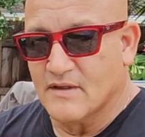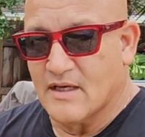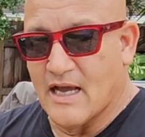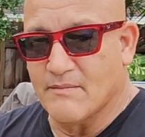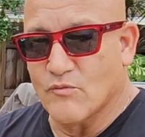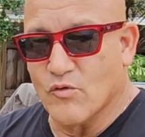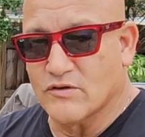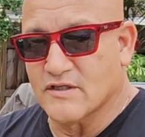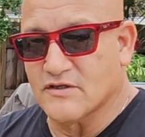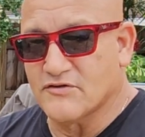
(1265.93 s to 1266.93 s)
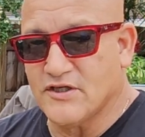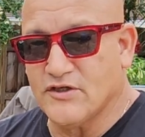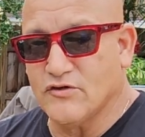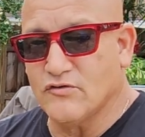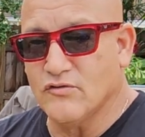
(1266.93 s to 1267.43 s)
I'm going to
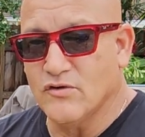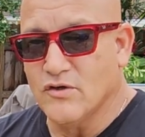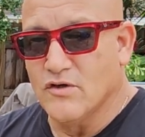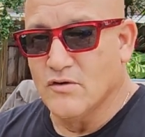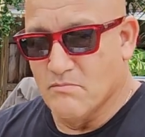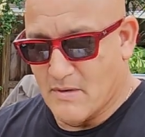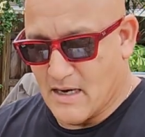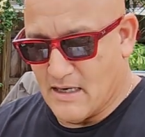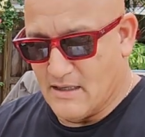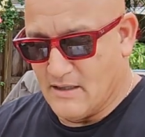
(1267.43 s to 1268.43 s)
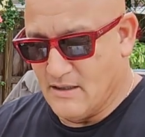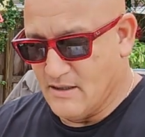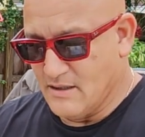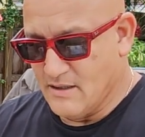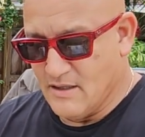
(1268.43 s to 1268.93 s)
continue my
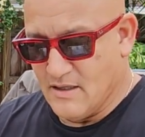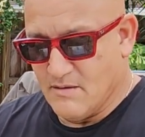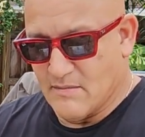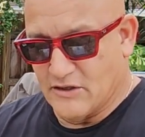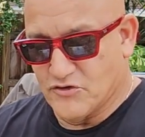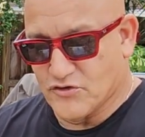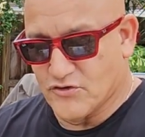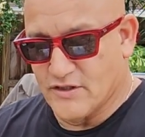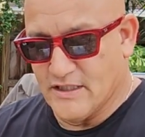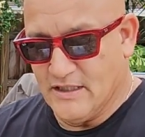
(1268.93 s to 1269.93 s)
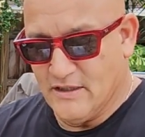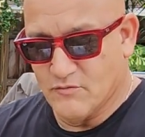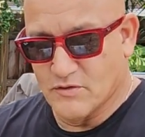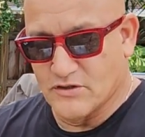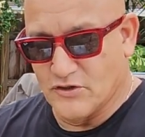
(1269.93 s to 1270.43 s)
journey
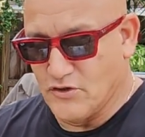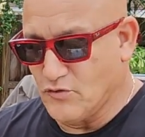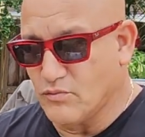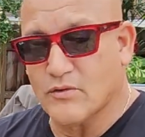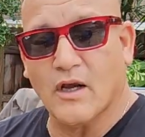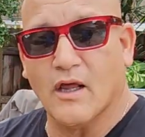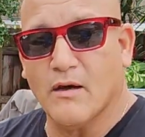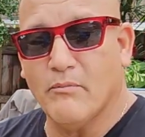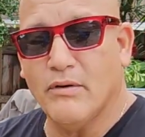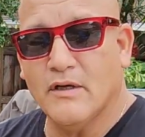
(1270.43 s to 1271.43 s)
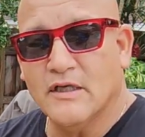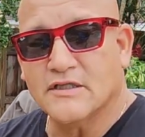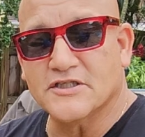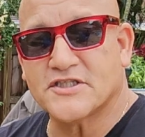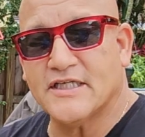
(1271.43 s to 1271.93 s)
with the new club, the
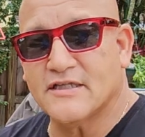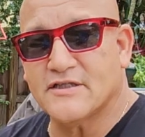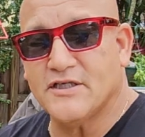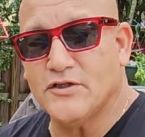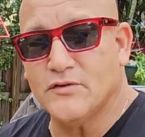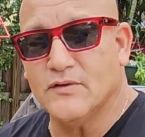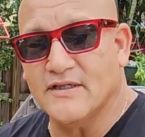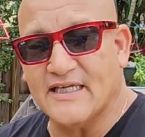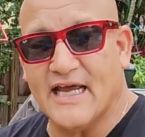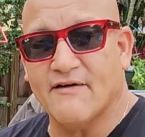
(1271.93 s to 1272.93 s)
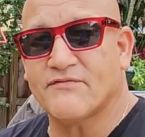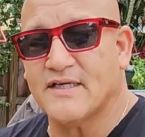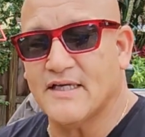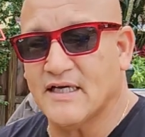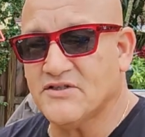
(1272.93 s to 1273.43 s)
CNTU and the
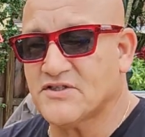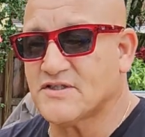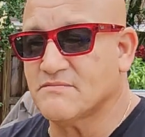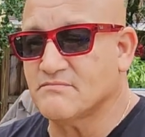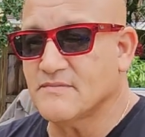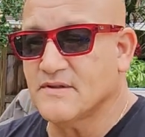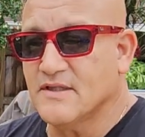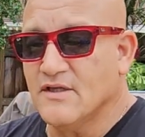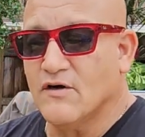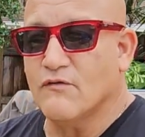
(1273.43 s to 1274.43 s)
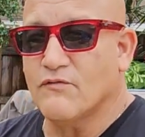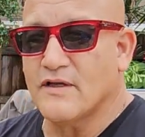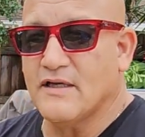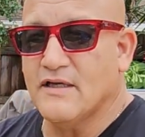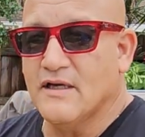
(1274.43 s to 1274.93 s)
FTS.
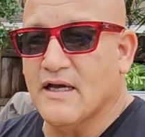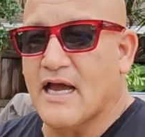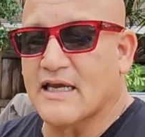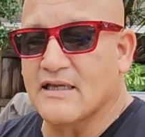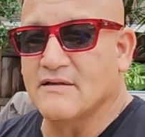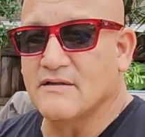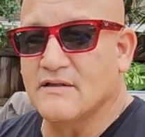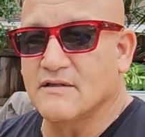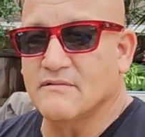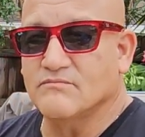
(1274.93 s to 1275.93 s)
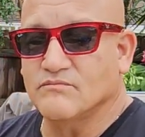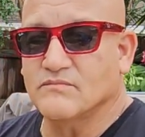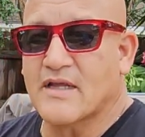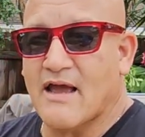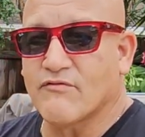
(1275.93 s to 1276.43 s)
Hopefully I
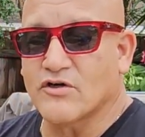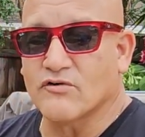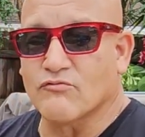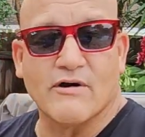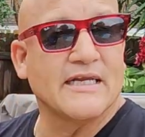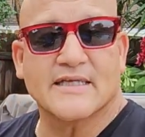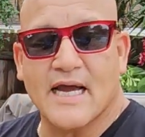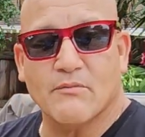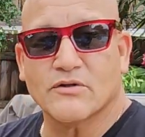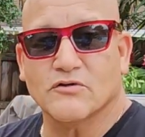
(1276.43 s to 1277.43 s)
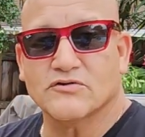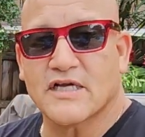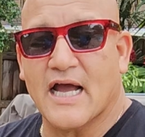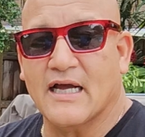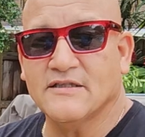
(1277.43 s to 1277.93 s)
can have a great time with those
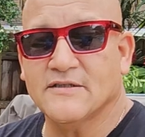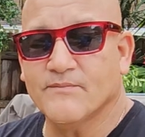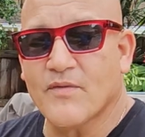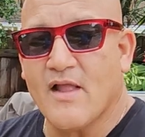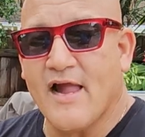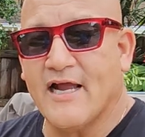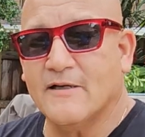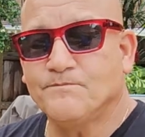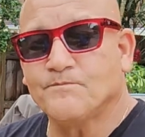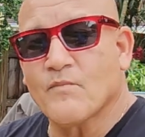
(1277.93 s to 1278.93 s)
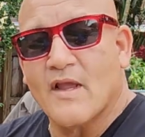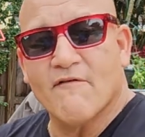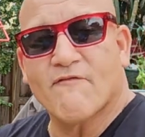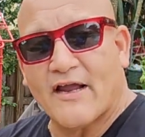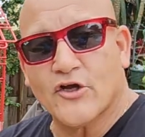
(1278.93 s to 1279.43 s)
guys. And
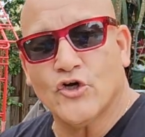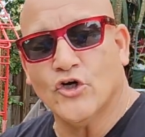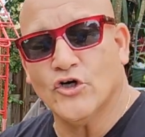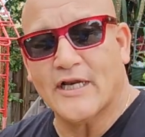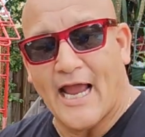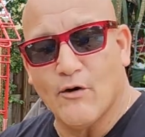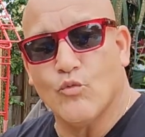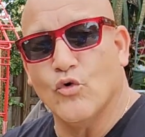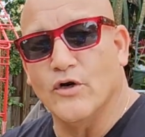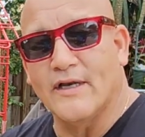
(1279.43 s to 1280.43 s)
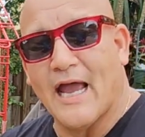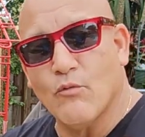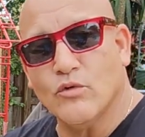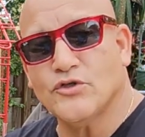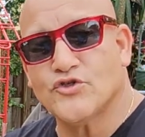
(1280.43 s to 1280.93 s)
if I could, I
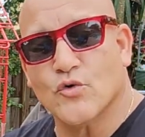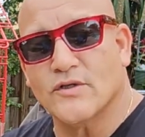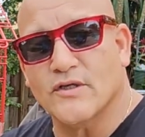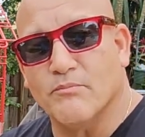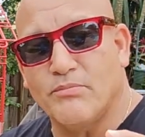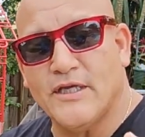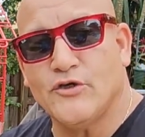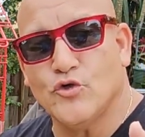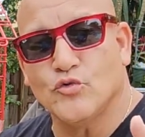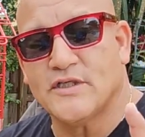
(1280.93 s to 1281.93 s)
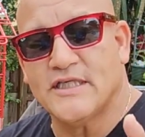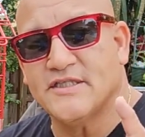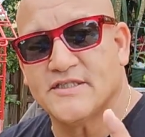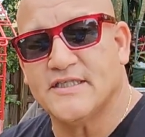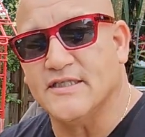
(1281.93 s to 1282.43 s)
would join the
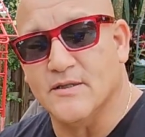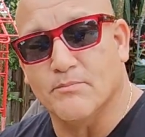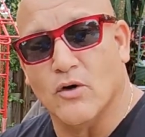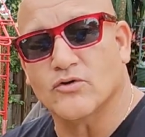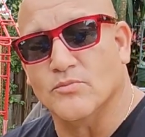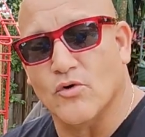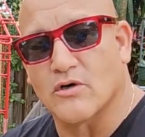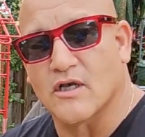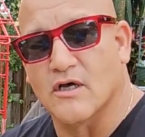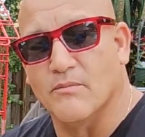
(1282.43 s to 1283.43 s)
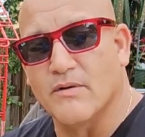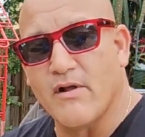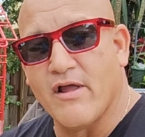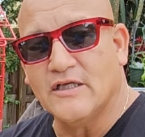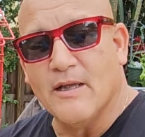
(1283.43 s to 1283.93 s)
BUTC, the Baltimore club.
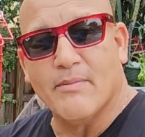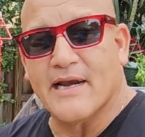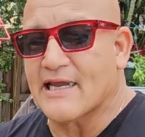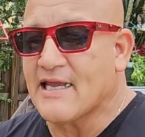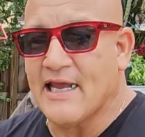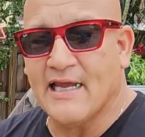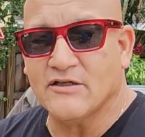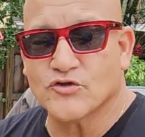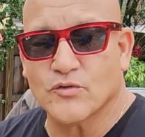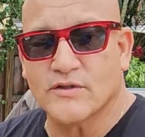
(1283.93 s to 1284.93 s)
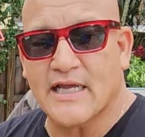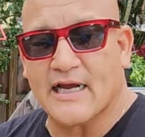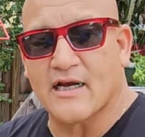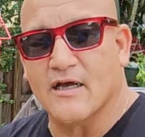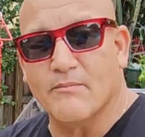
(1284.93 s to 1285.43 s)
But I can't join that
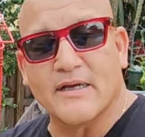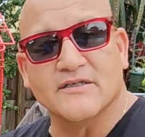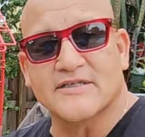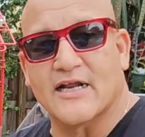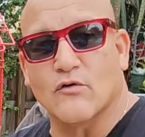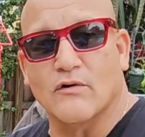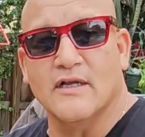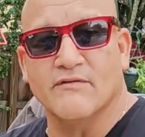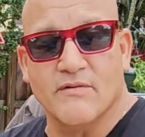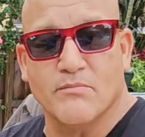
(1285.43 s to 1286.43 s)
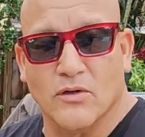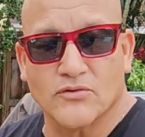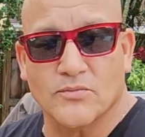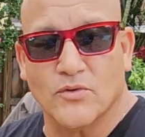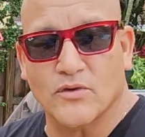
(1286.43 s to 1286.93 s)
club because I don't live in
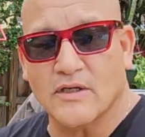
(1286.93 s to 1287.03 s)
Baltimore.